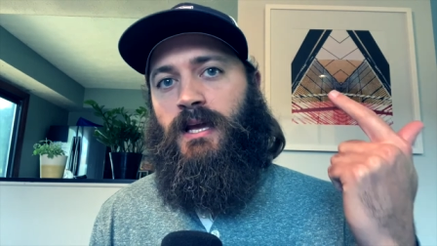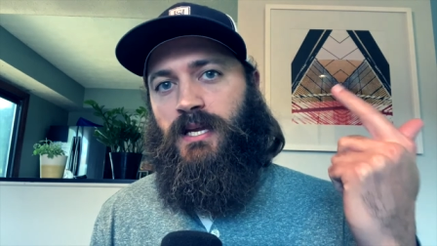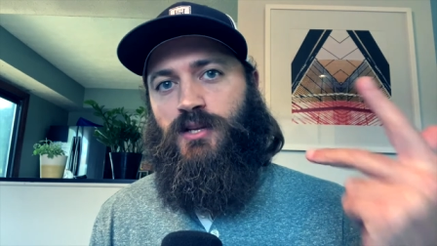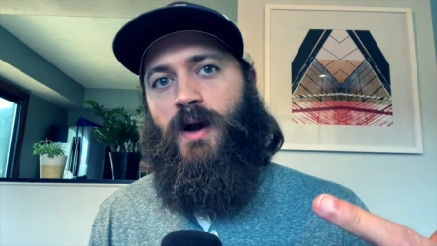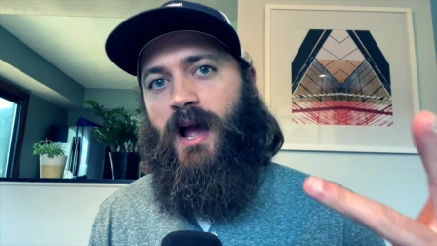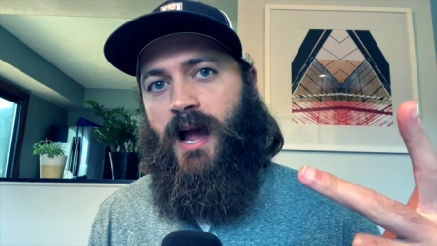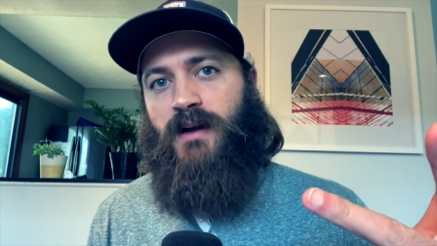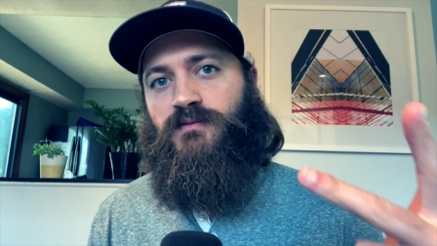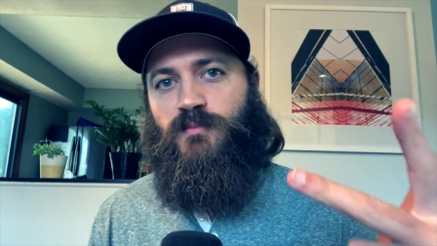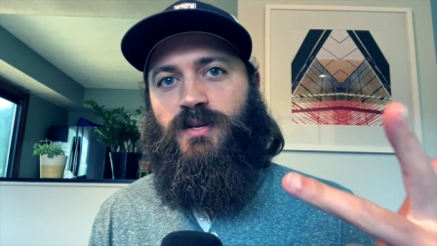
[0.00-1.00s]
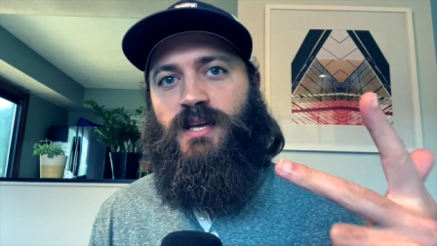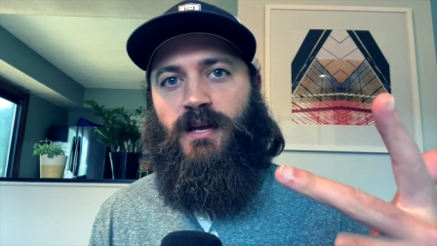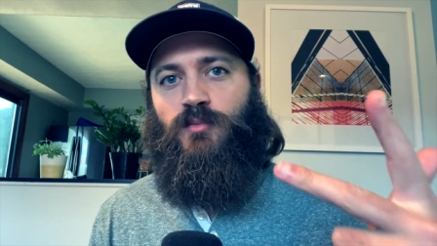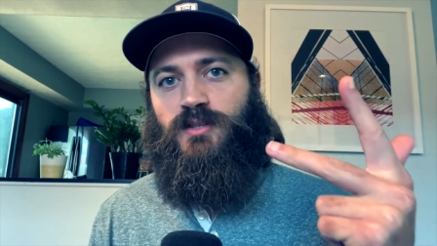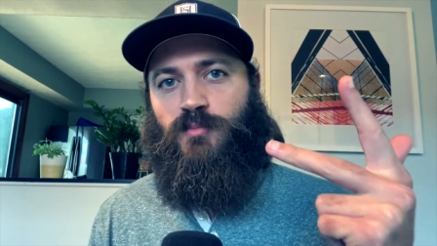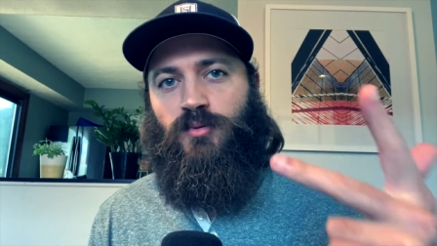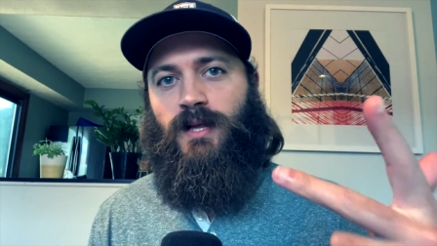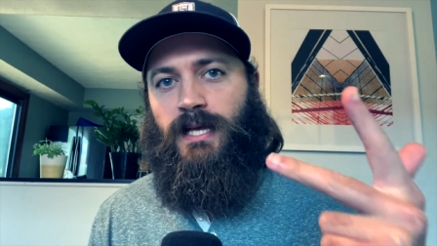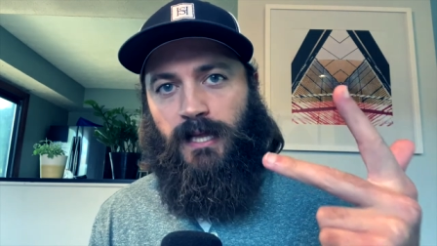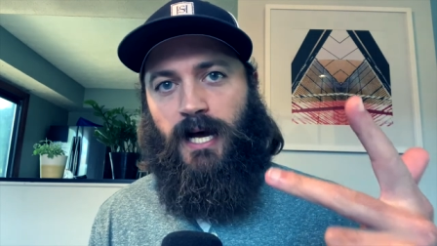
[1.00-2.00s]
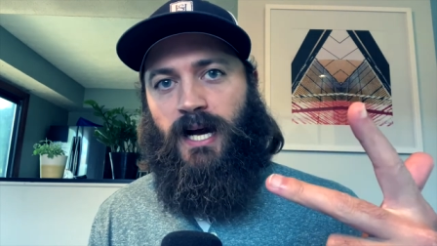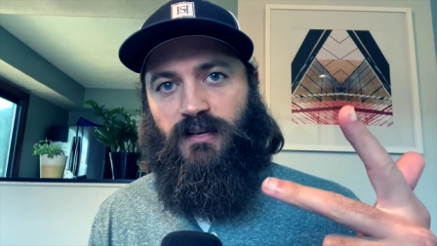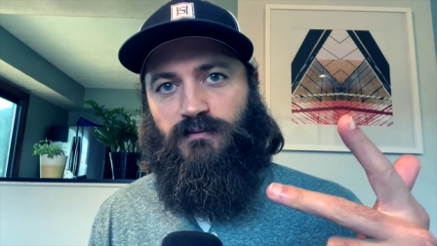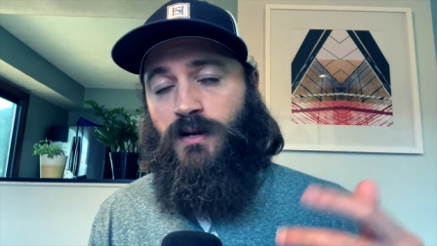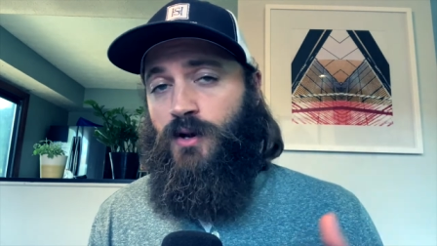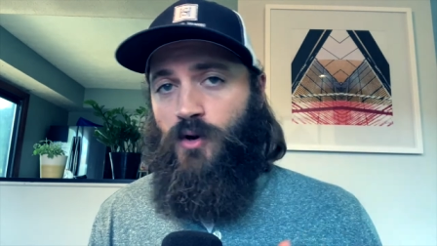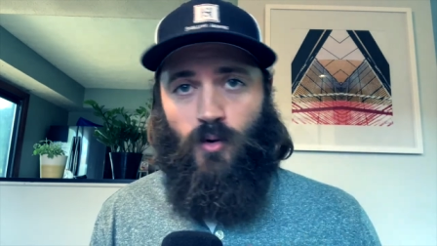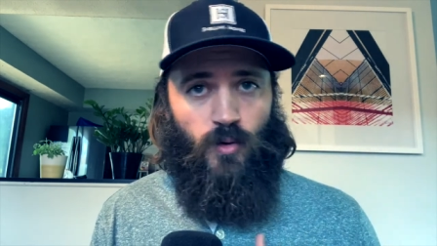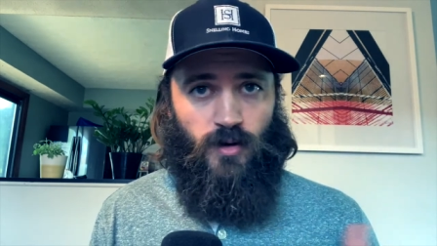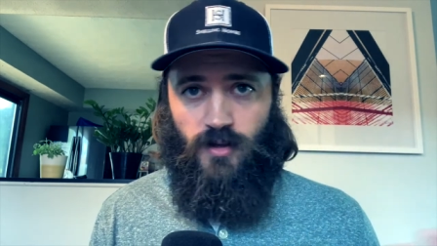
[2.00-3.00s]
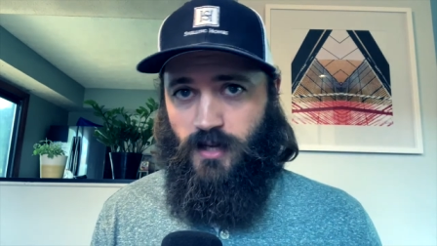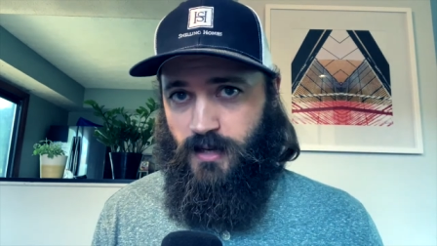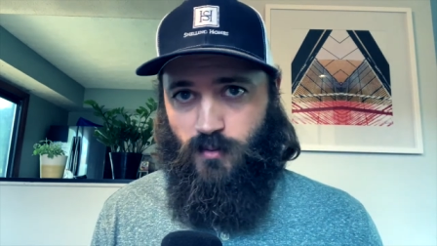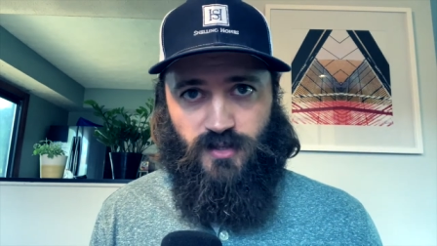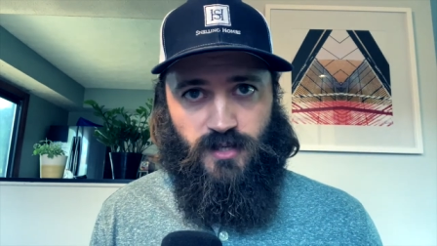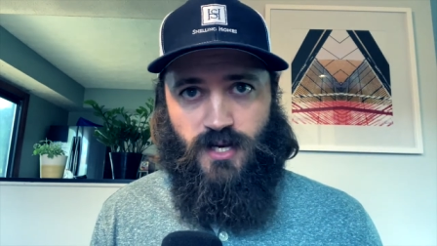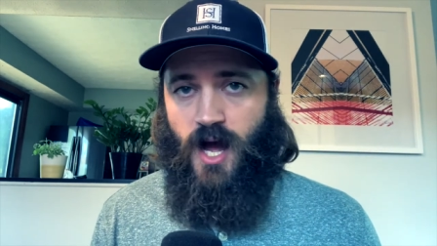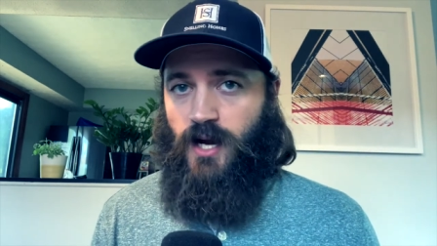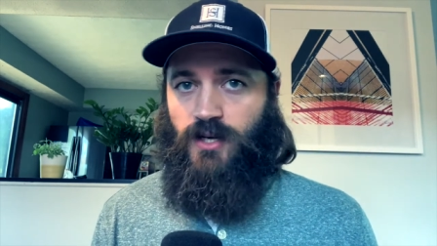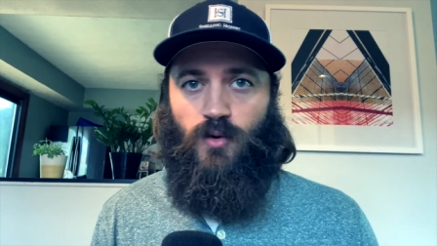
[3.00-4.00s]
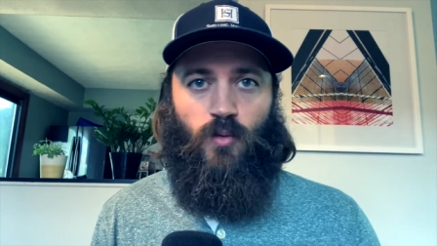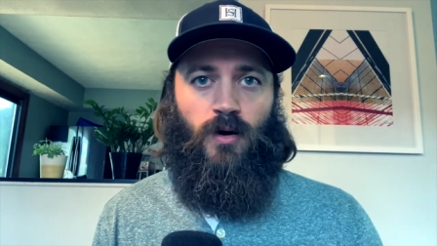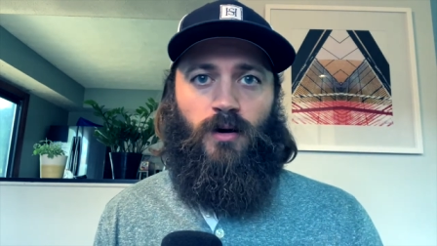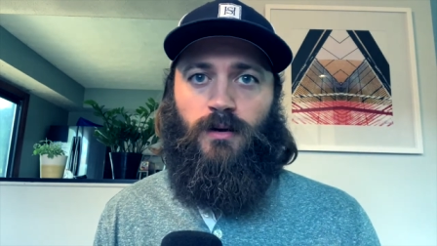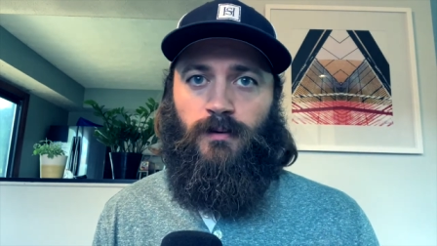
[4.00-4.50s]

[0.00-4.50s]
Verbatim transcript: and you have to be able to play live, or it's not going to work.